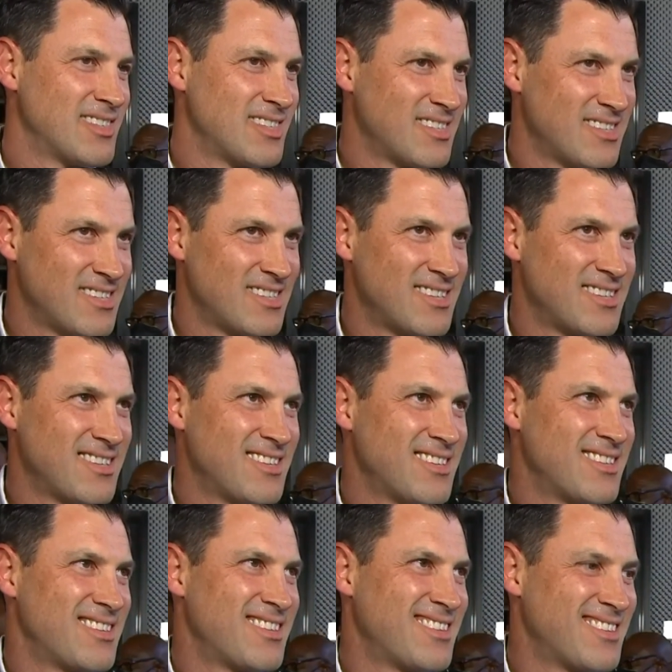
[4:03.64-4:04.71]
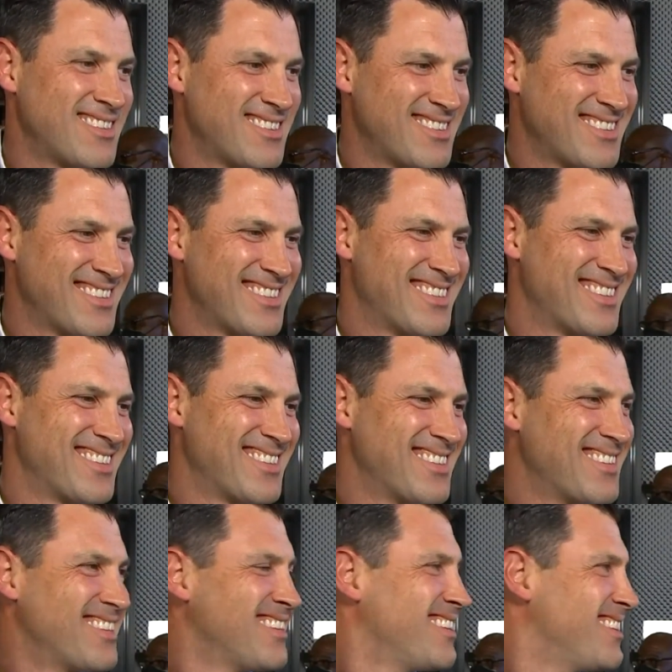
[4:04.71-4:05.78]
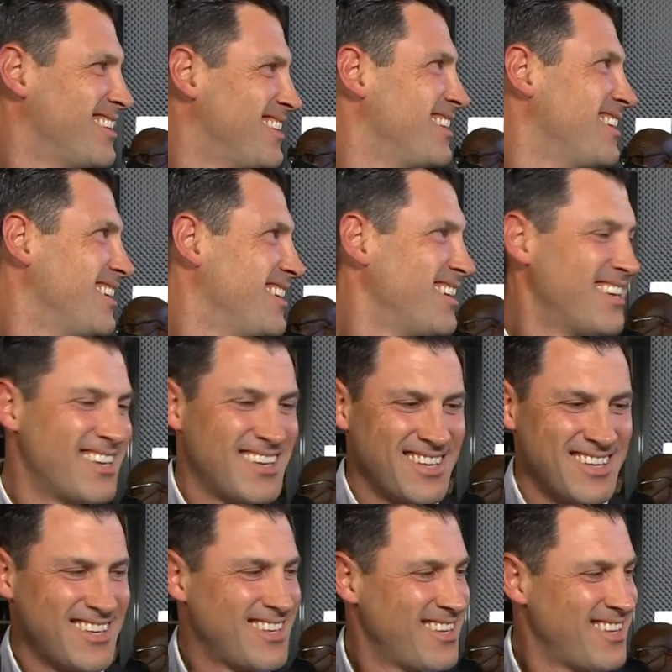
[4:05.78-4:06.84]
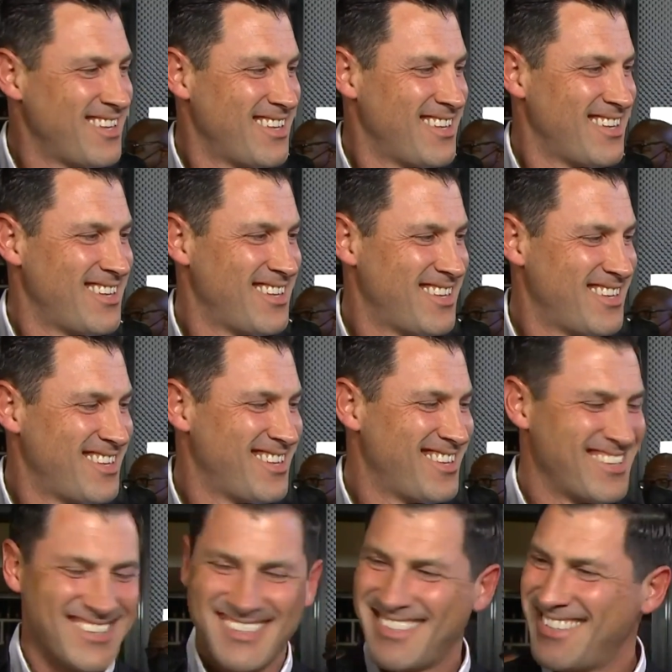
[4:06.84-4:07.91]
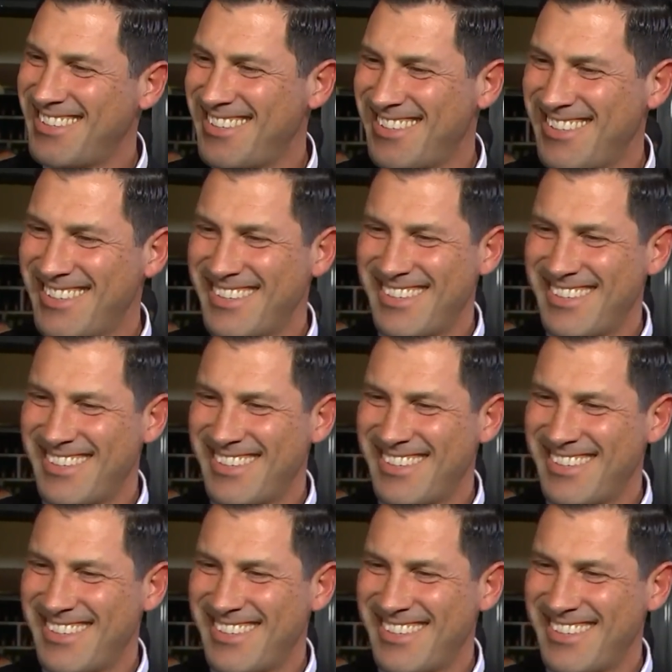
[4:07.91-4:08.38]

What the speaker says: The person shown says nothing.